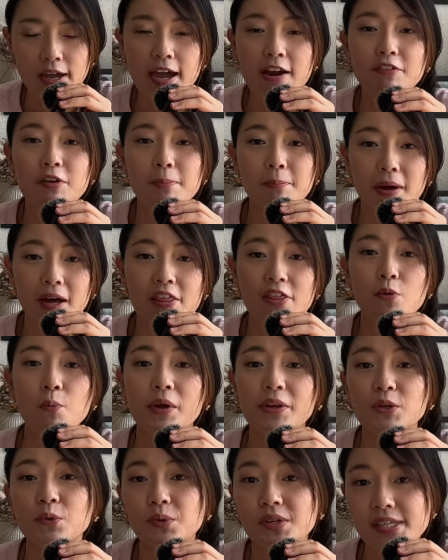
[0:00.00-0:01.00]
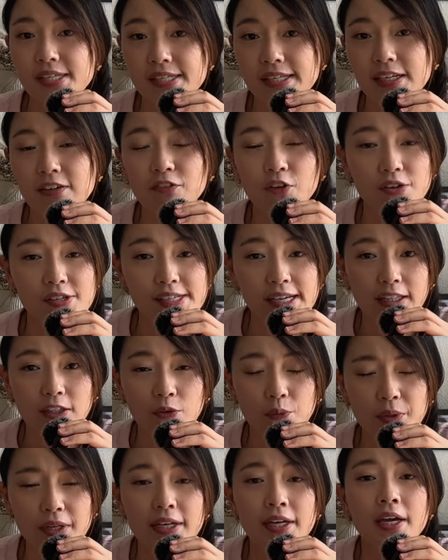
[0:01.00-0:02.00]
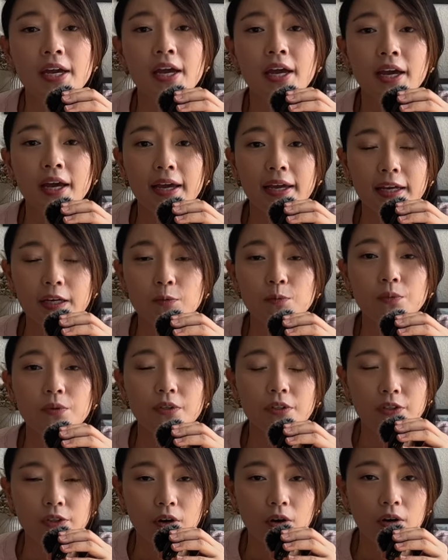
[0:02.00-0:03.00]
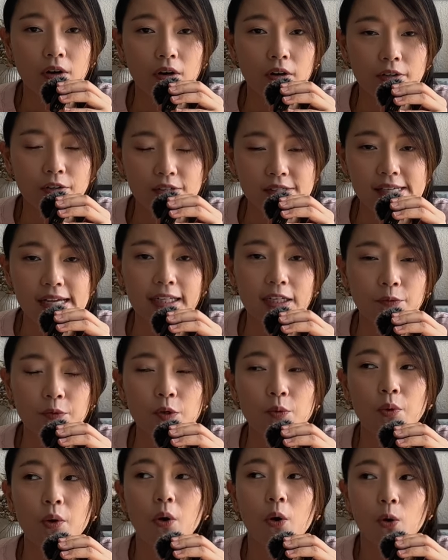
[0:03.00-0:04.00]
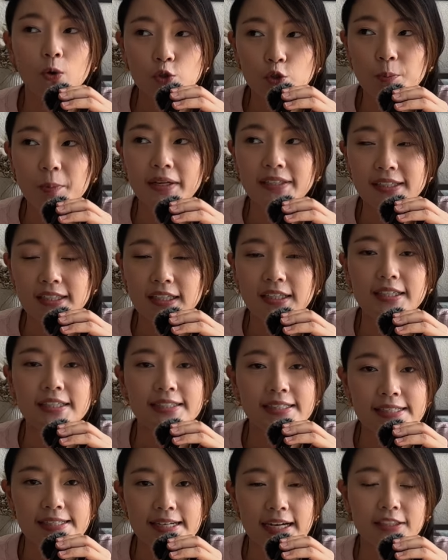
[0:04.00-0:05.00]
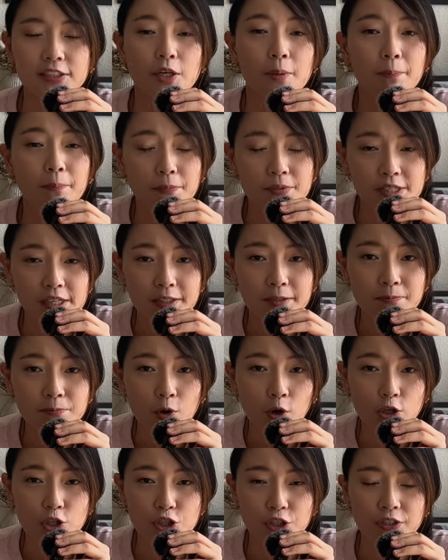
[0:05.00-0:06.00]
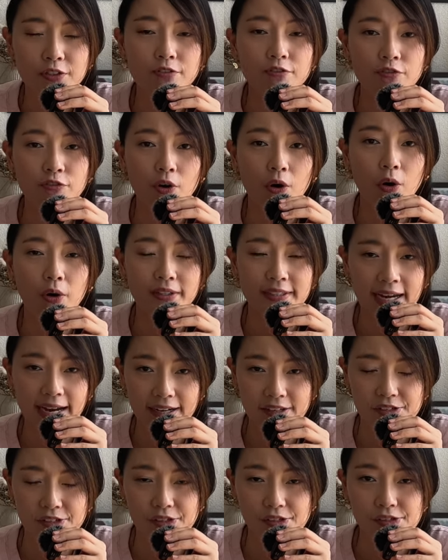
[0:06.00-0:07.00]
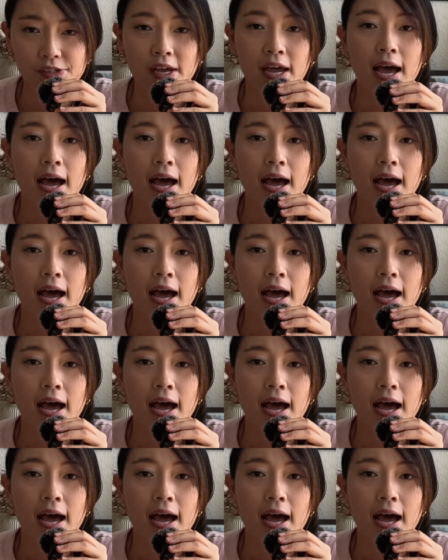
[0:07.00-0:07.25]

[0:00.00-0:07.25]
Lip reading: Every month when you receive your salary, your salary will automatically deduct a certain portion for taxes.